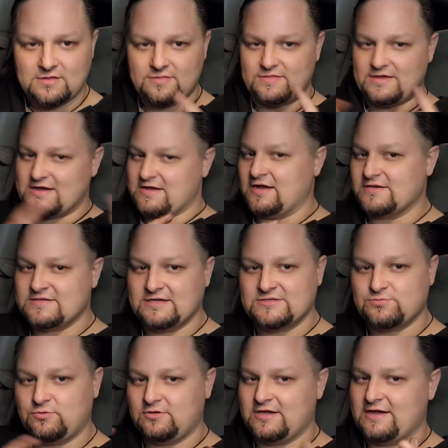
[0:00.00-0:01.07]
That contest
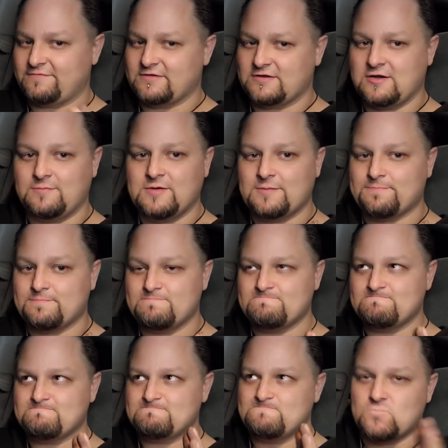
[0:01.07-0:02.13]
will have to come up
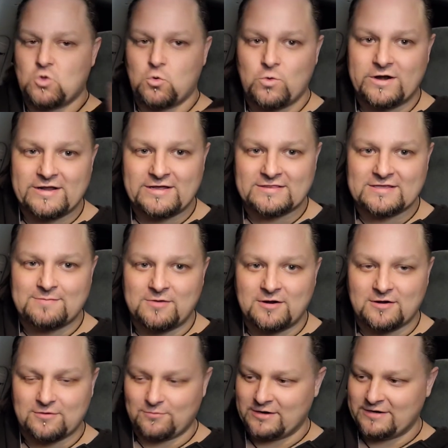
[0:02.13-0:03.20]
when I hit that
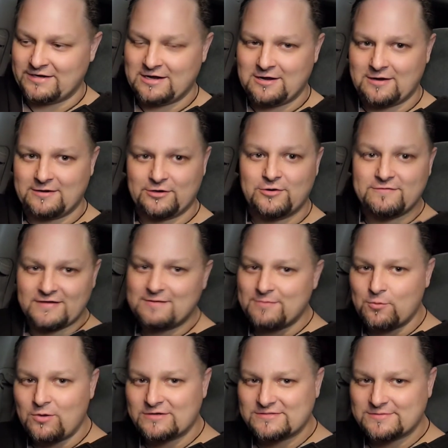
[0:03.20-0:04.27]
mark. Right now, I don't even have my
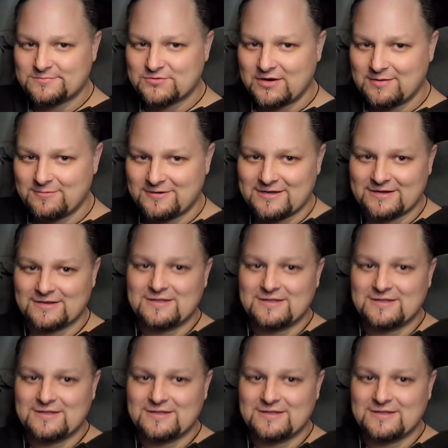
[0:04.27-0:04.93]
one subscriber yet.